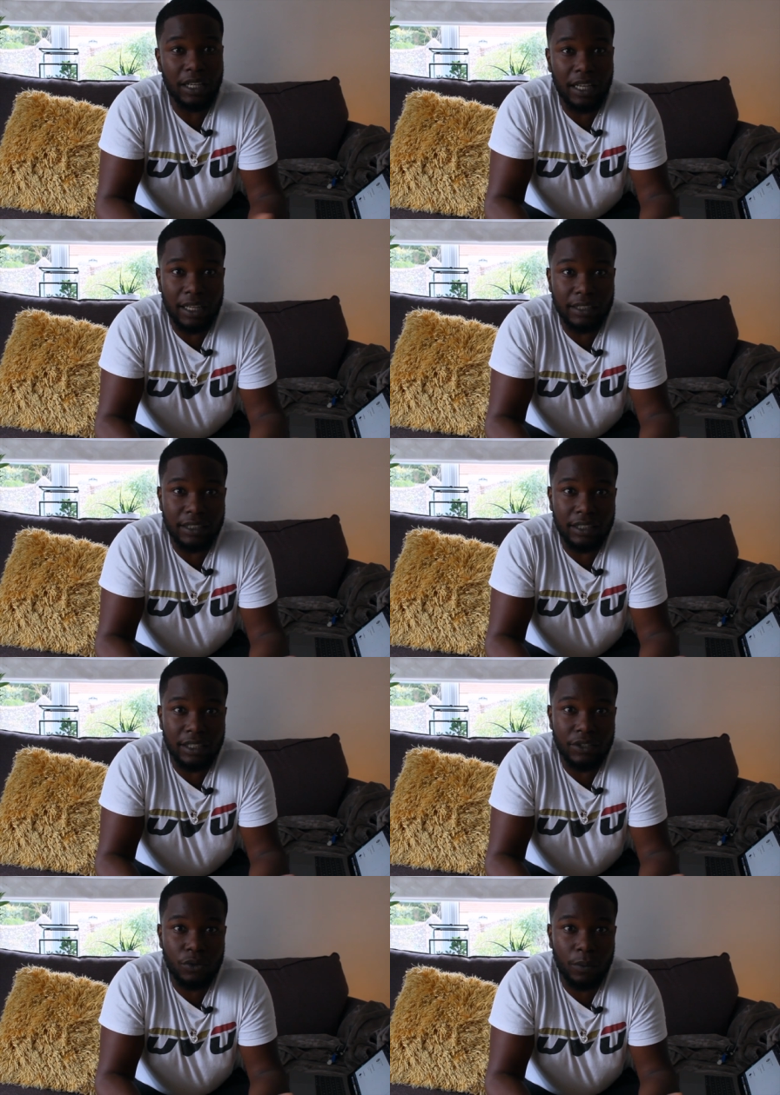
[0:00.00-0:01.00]
the 19
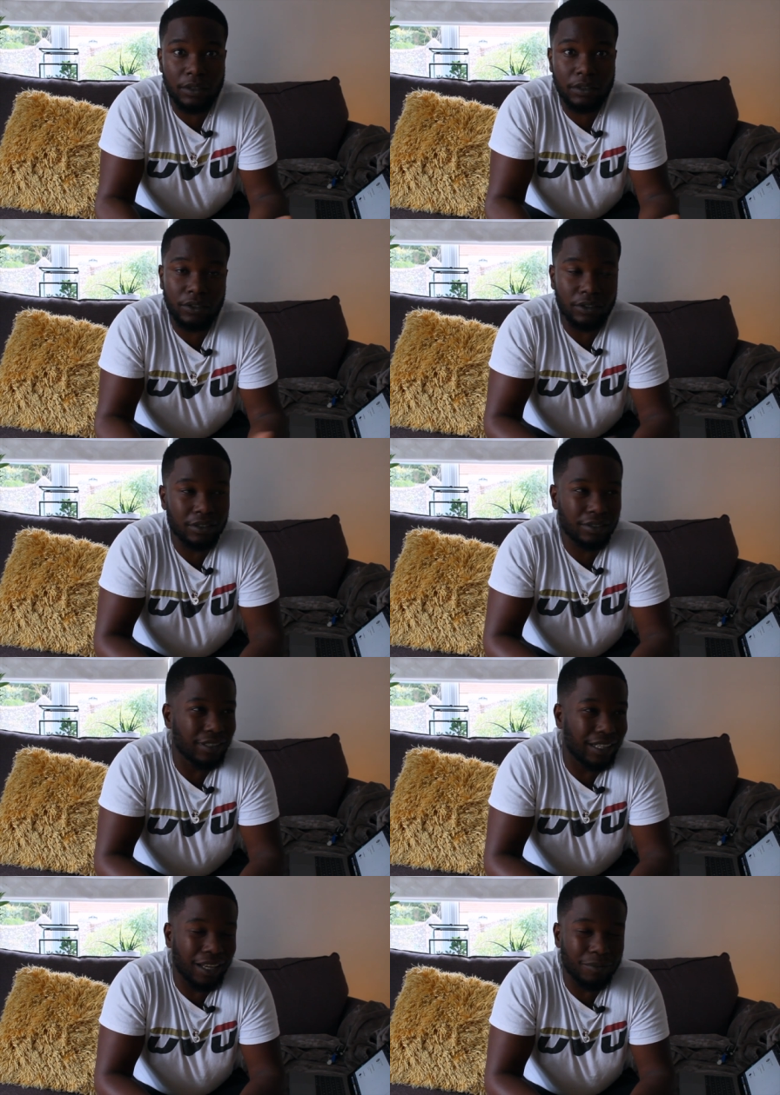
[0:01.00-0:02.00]
inch ones, because
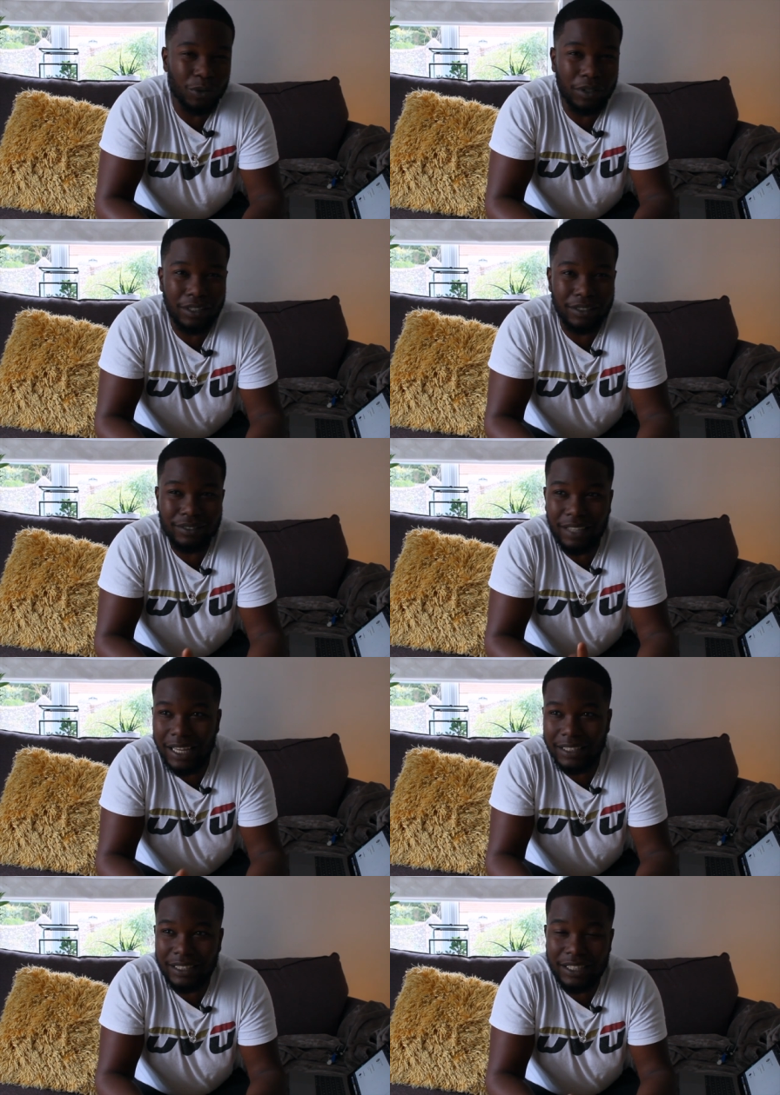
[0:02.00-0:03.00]
it comes with an
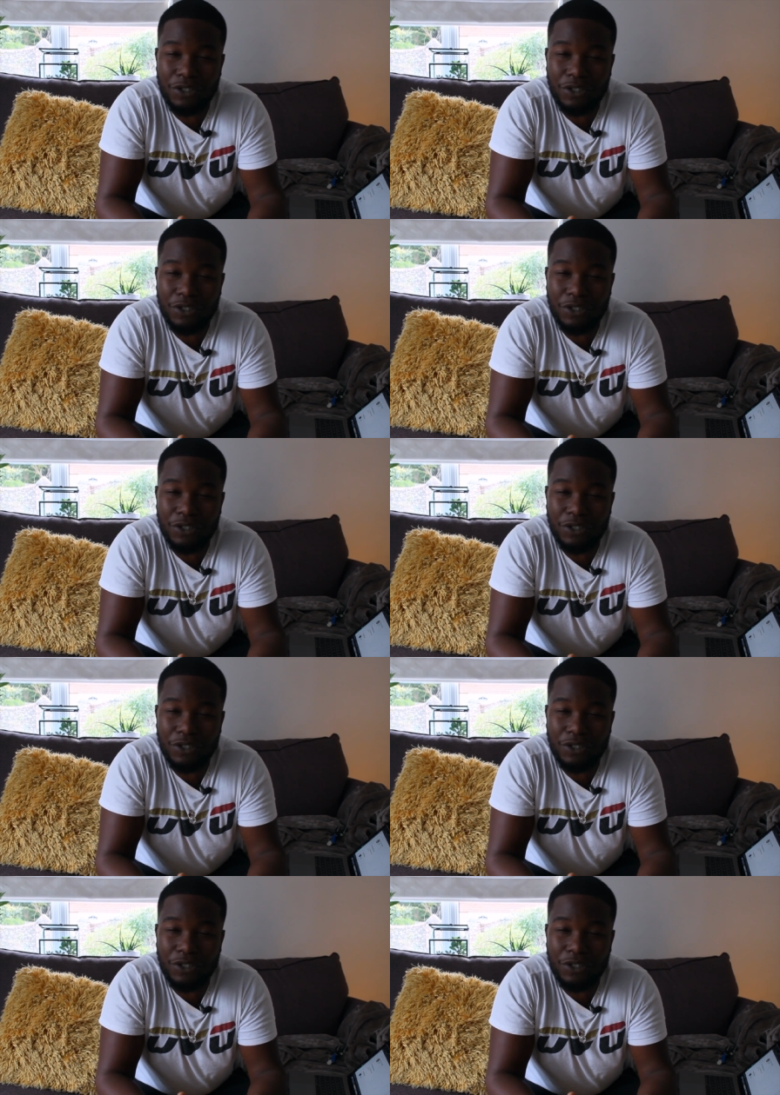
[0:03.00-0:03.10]
18